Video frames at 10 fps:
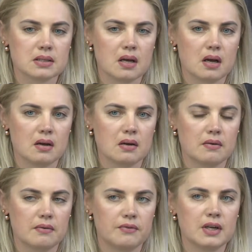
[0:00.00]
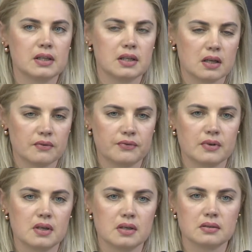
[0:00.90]
housing.
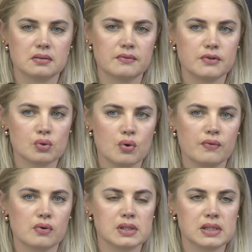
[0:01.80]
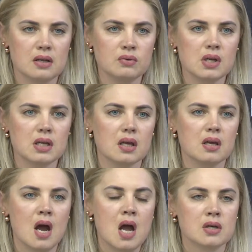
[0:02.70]
Others were not
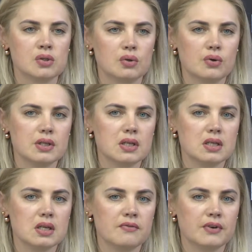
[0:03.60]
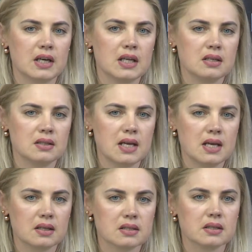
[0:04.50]
able to do this because of the
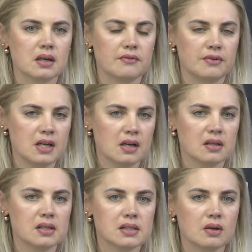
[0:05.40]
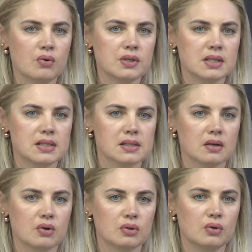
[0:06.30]
challenges related to the martial
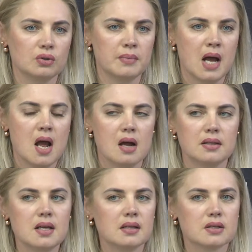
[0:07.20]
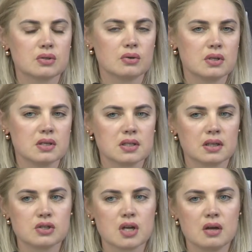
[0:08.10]
law. Some of them left
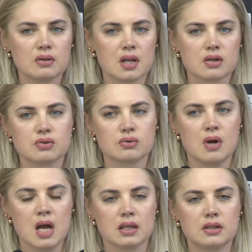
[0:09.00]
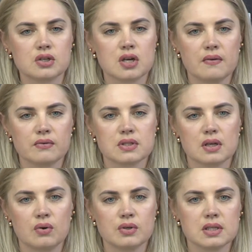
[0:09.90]
country to go
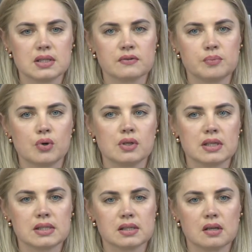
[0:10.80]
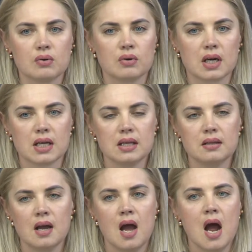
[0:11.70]
abroad. Others protect
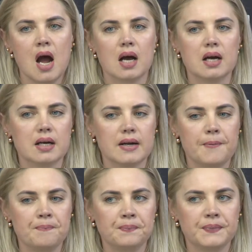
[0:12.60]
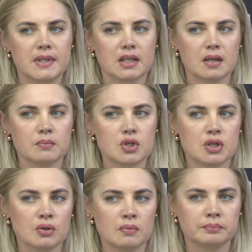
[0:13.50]
our state and have
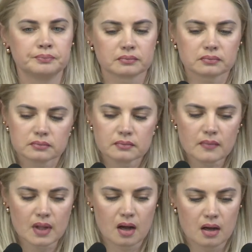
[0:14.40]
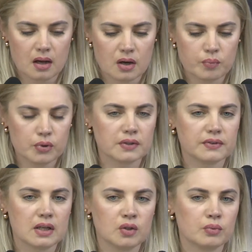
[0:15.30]
joined the armed forces of
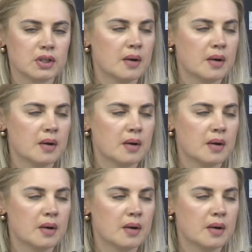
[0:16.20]
Ukraine.